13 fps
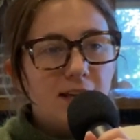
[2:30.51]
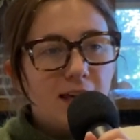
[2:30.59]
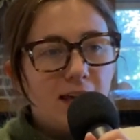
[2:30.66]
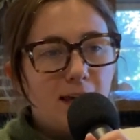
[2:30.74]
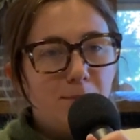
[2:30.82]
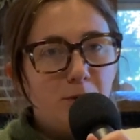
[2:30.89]

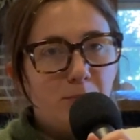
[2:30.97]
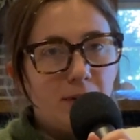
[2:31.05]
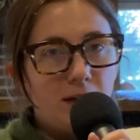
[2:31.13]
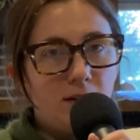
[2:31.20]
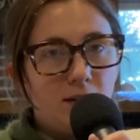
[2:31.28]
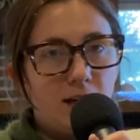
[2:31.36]
him and
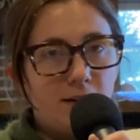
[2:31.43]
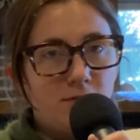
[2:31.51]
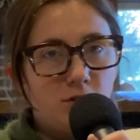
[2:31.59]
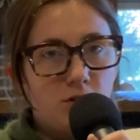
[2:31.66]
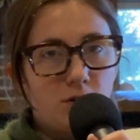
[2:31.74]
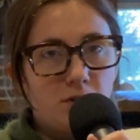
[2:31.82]
Piglet have
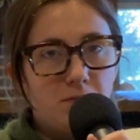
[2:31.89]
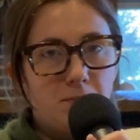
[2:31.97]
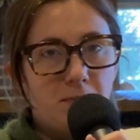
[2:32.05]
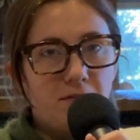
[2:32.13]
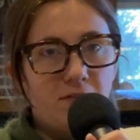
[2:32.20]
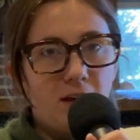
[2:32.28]
just always been
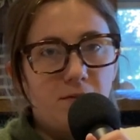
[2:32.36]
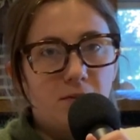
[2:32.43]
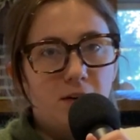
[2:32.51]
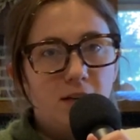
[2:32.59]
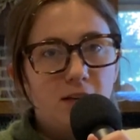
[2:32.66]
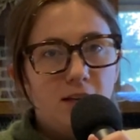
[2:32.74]
my
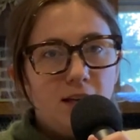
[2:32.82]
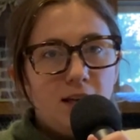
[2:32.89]
favorite.